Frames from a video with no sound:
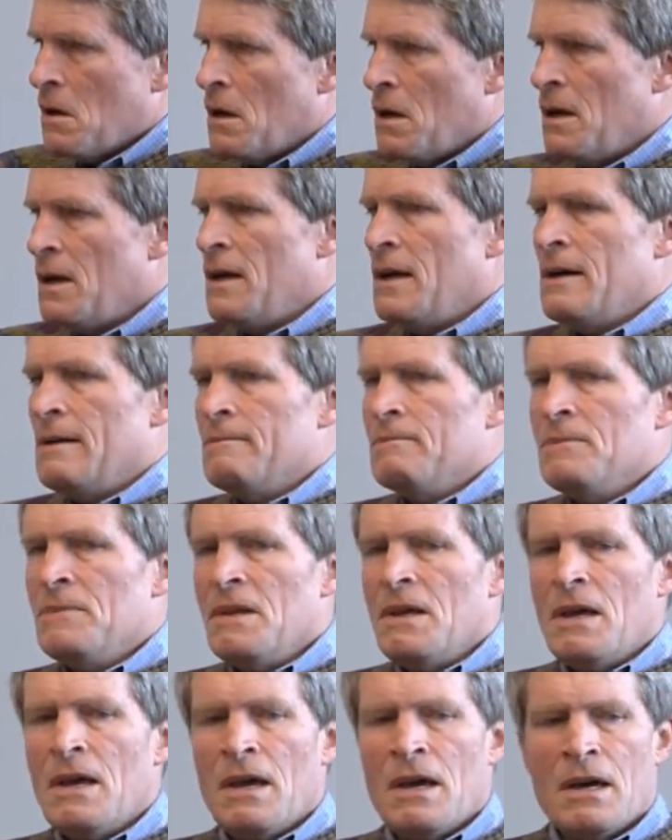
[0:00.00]
Um,
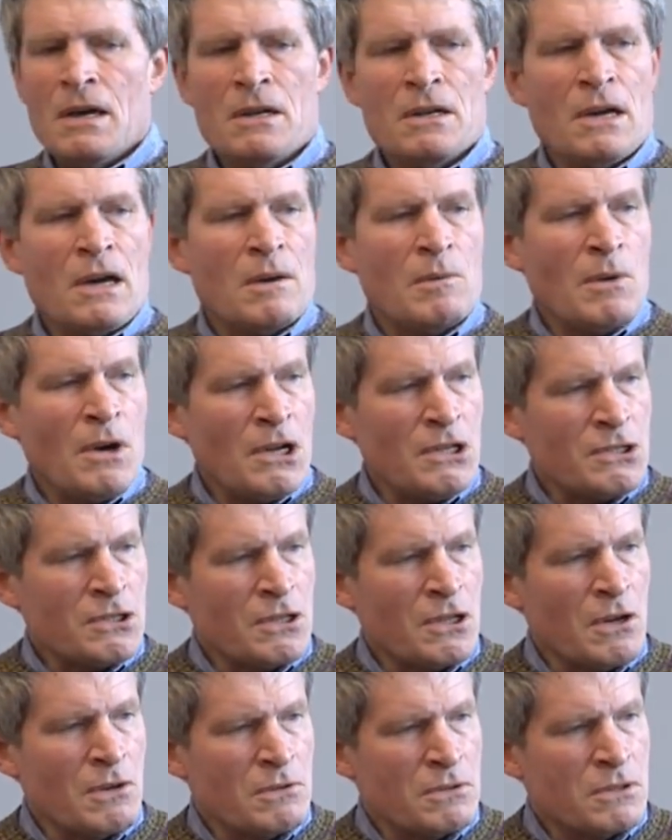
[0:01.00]
and I watched
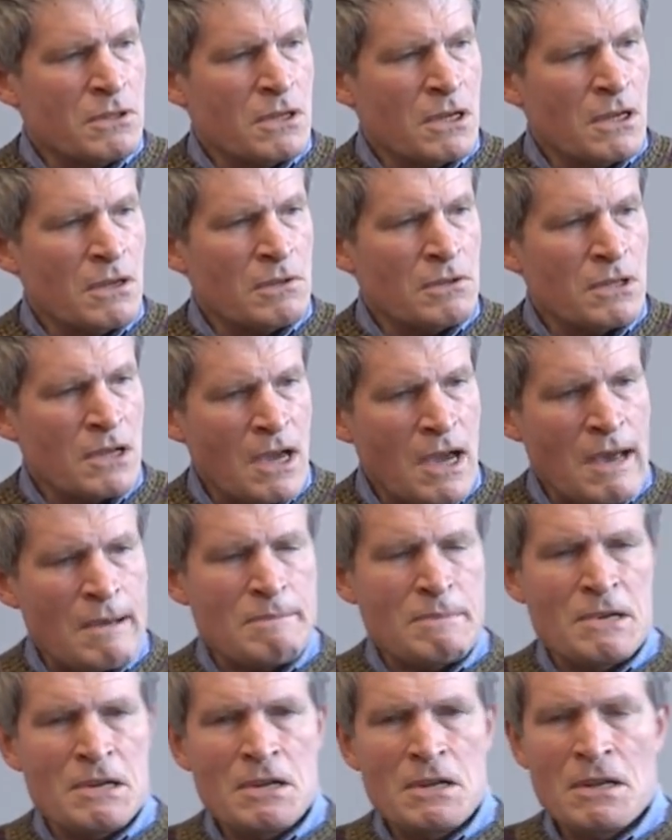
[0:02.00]
those deals
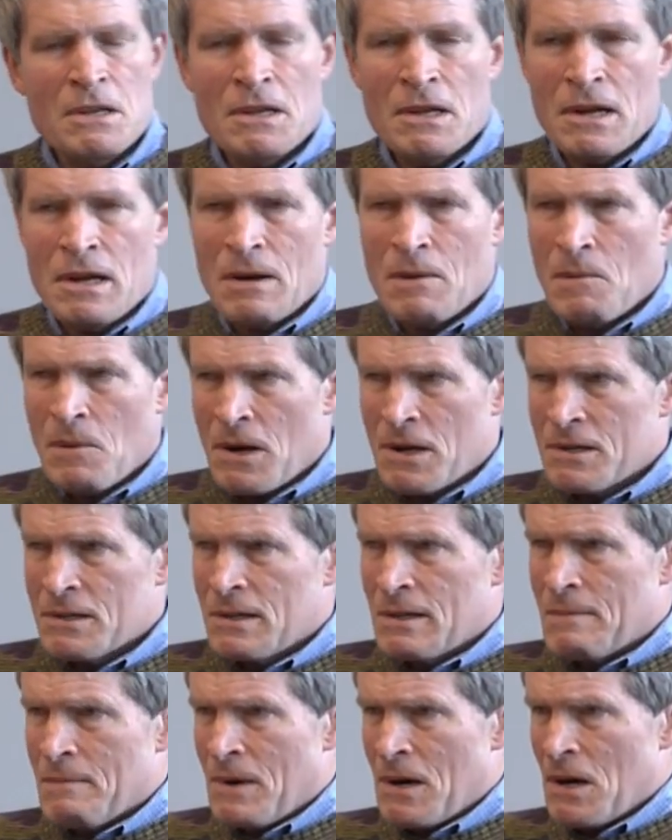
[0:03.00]
happen, and then I watched
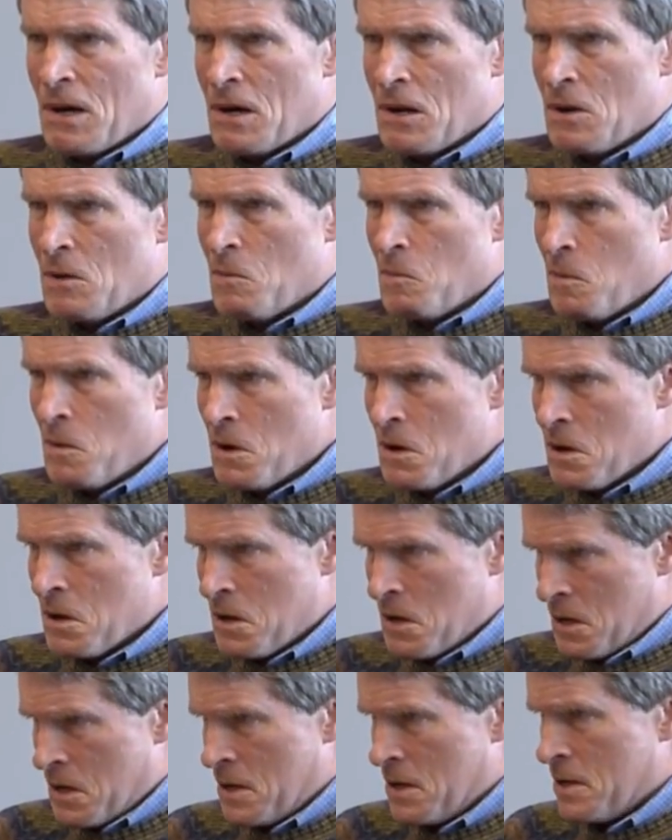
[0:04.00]
them
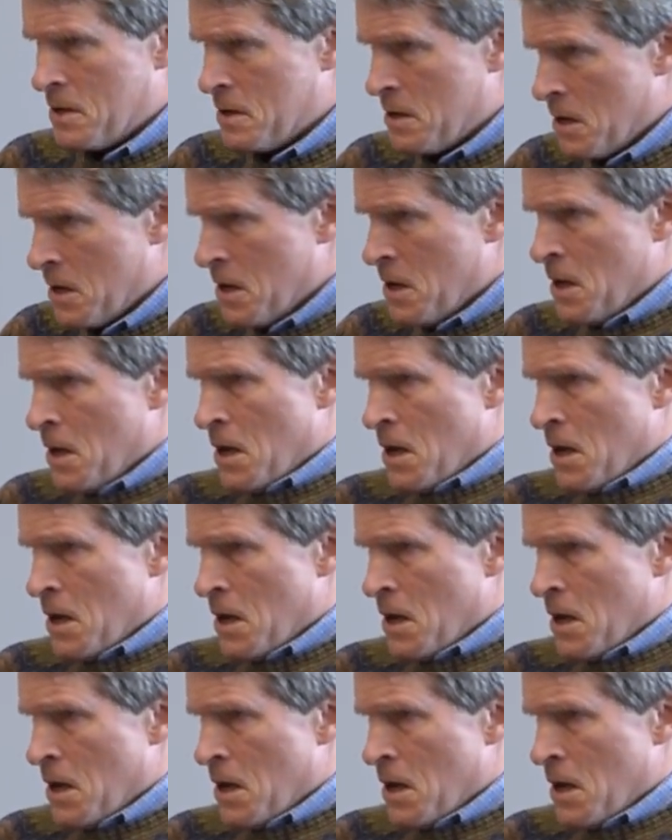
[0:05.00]
unwind.